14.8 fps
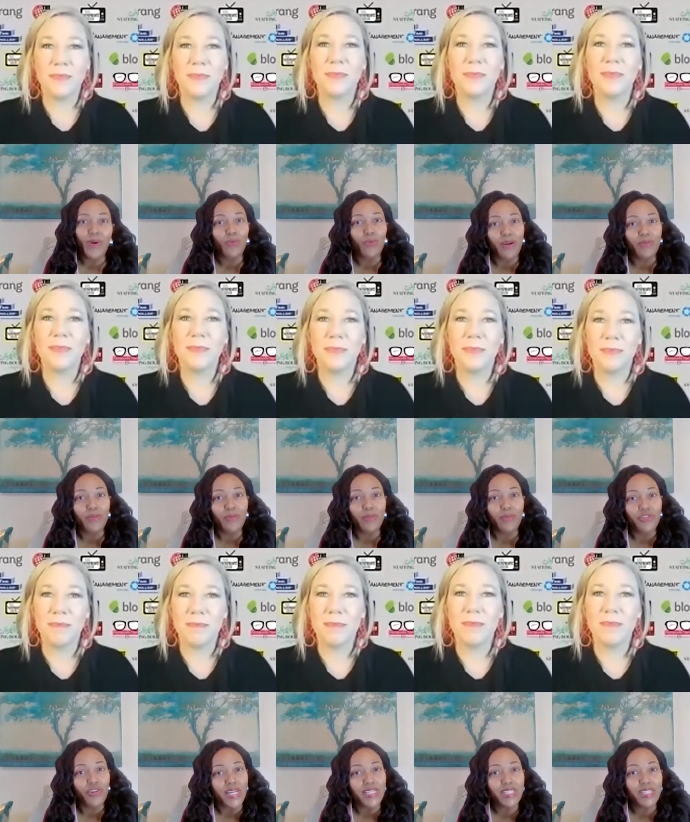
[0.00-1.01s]
Speaker 1: that we're
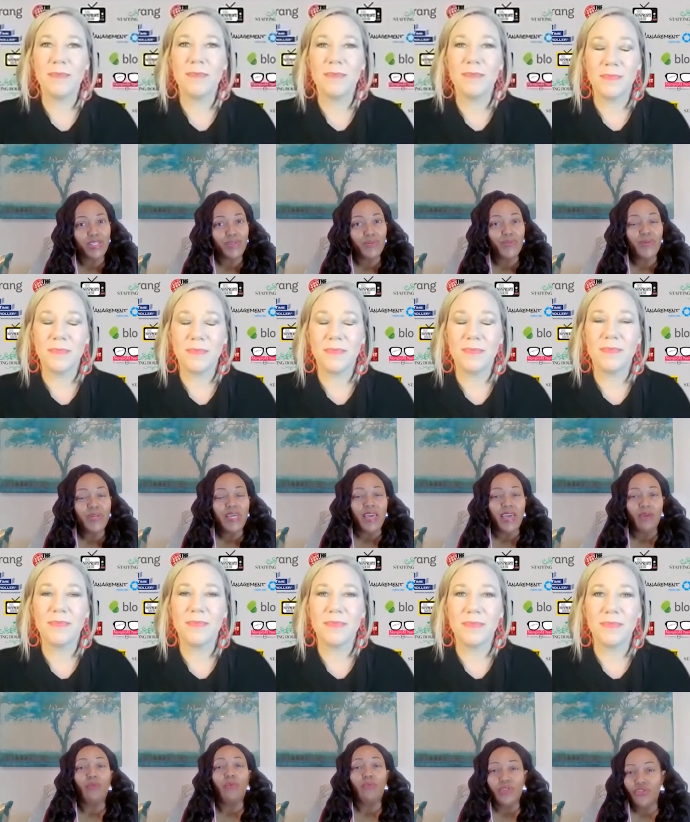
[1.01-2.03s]
trying to do.
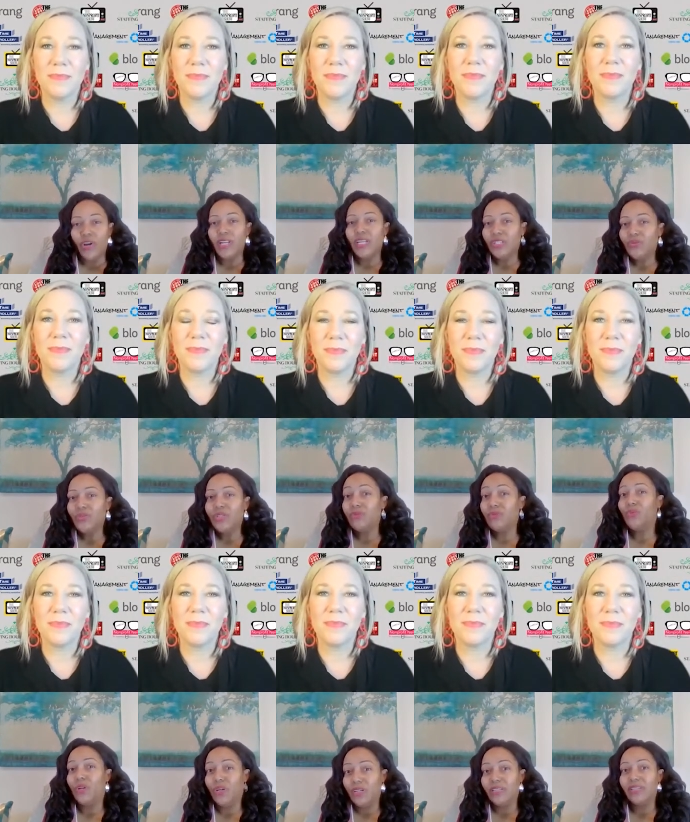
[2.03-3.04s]
And when we're trying to do good
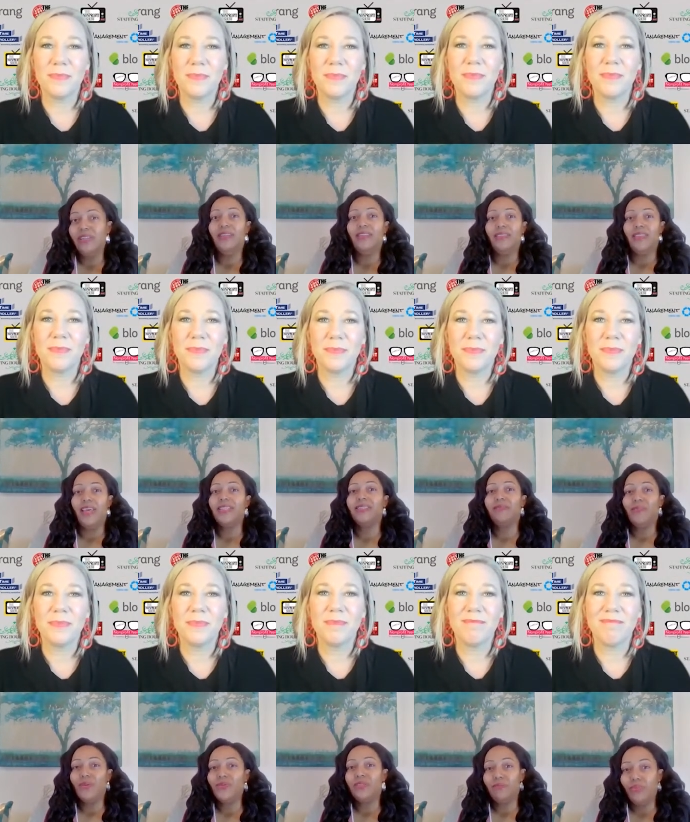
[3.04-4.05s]
work, that's
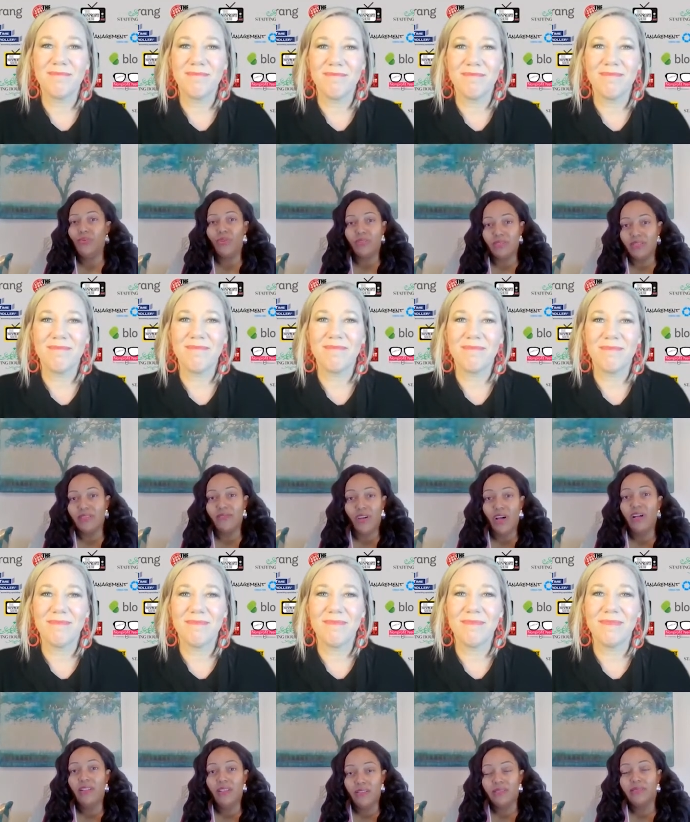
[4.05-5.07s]
most important of
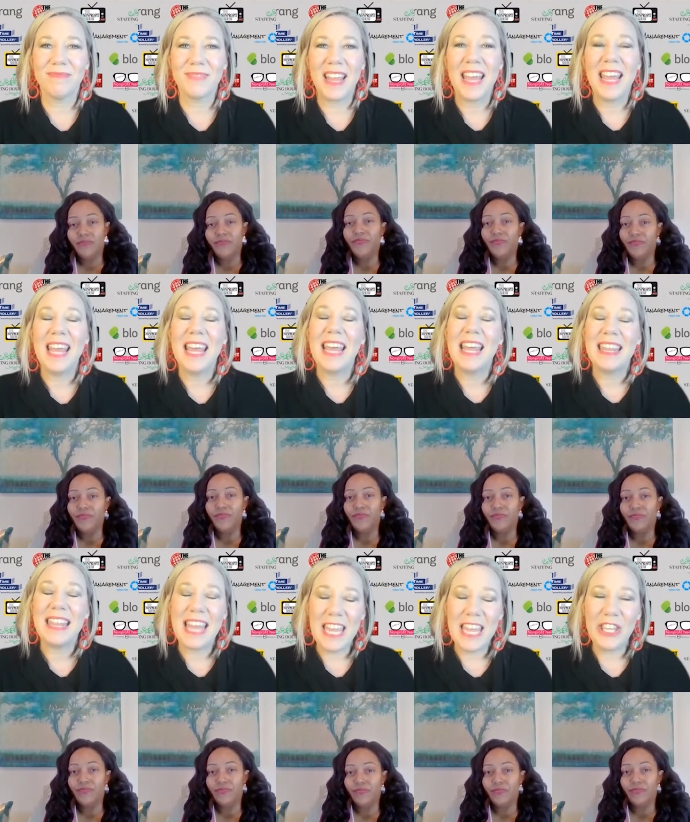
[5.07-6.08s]
all.
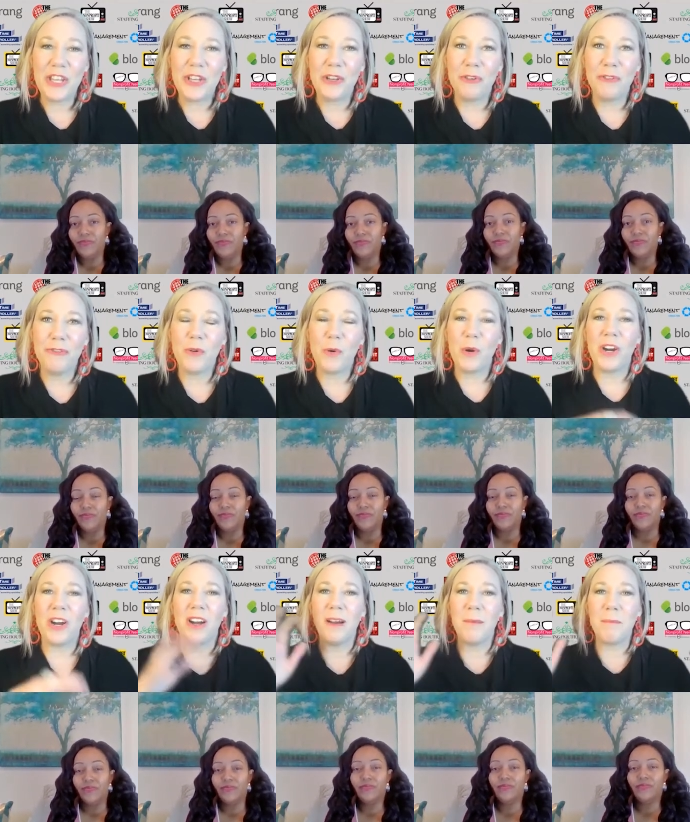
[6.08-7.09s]
Speaker 2: Thank you
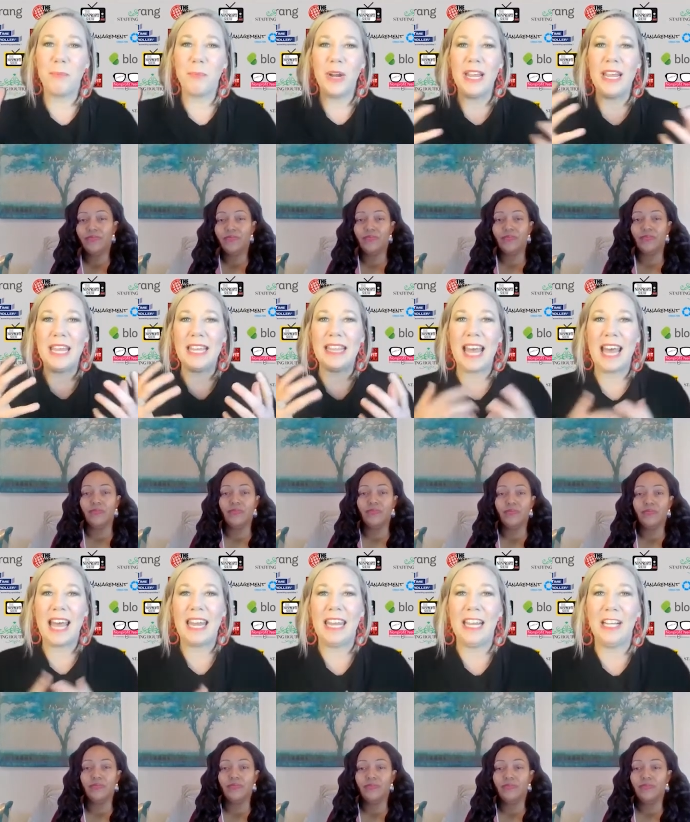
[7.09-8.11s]
for bringing
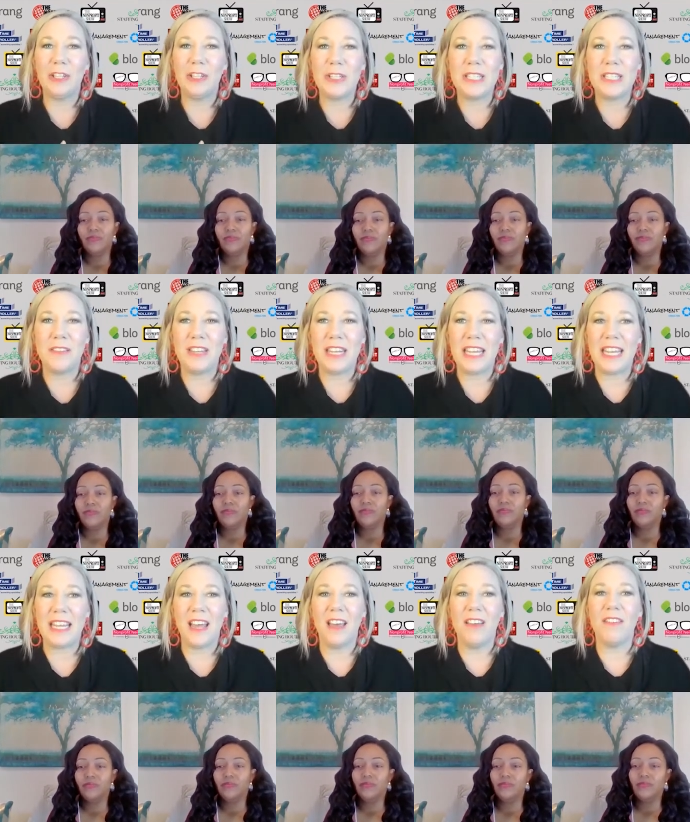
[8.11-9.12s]
that
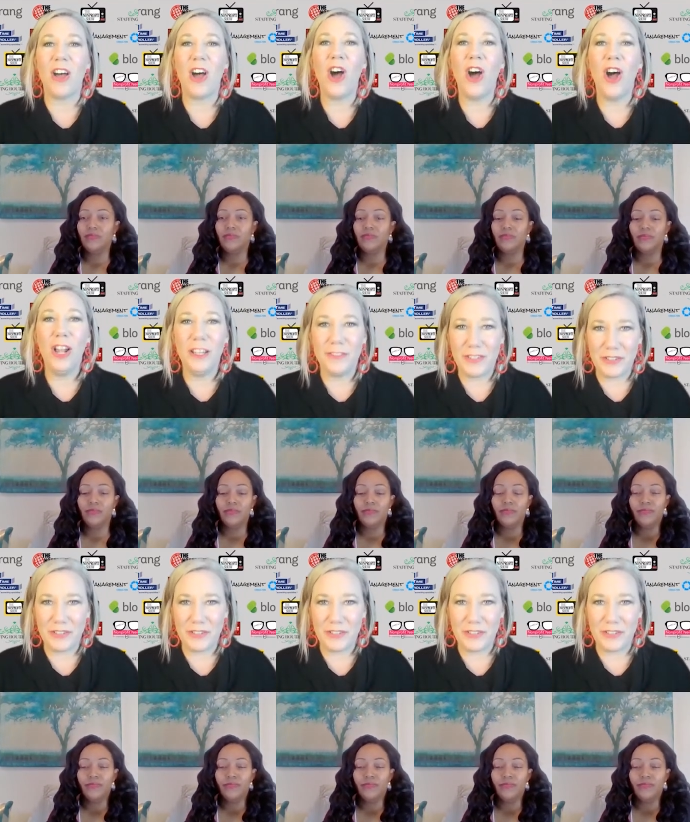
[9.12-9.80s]
inclusivity of all of